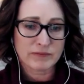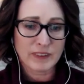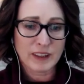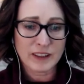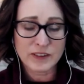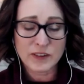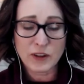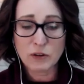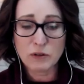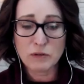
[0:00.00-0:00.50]

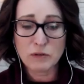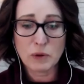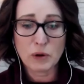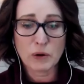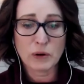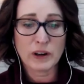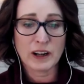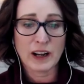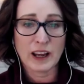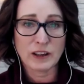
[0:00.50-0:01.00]
so
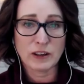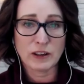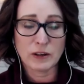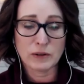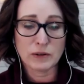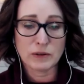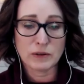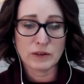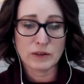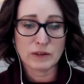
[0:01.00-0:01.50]
Morgan, are
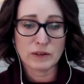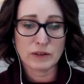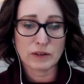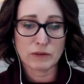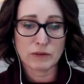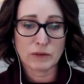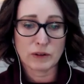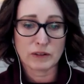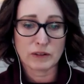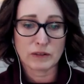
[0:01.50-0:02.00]
you
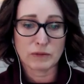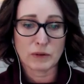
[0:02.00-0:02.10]
what